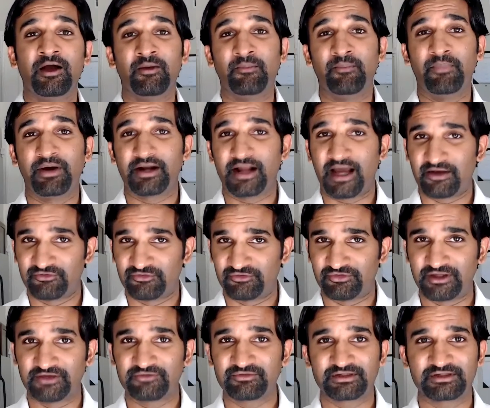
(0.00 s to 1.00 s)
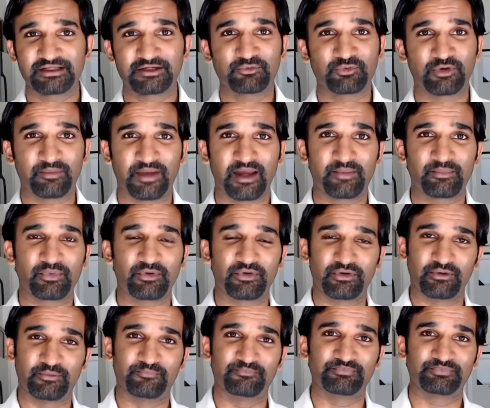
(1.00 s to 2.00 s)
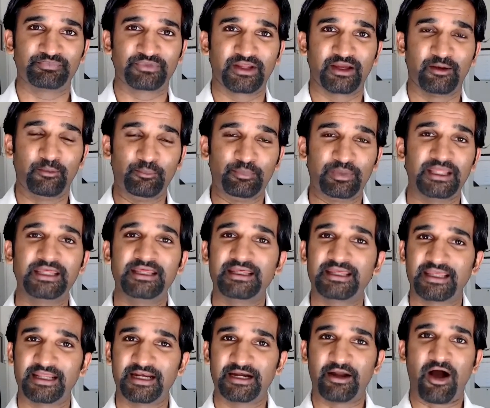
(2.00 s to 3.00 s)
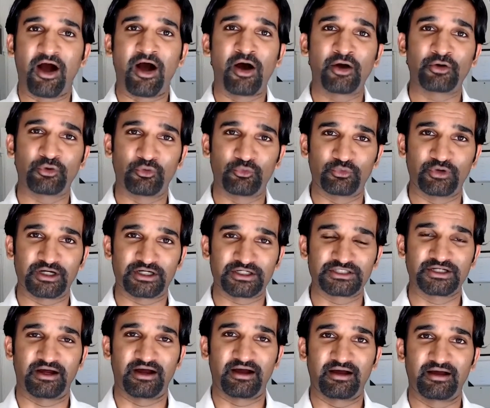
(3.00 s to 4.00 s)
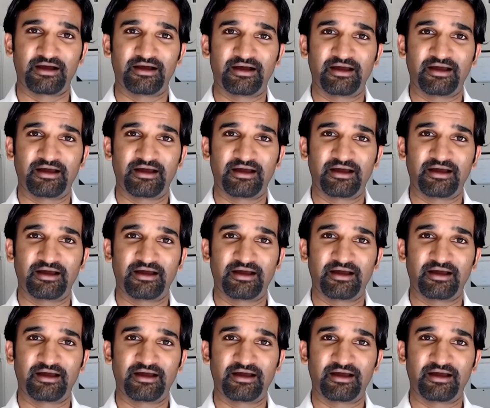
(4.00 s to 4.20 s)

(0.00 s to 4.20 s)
but I vividly remember being in an auto rickshaw.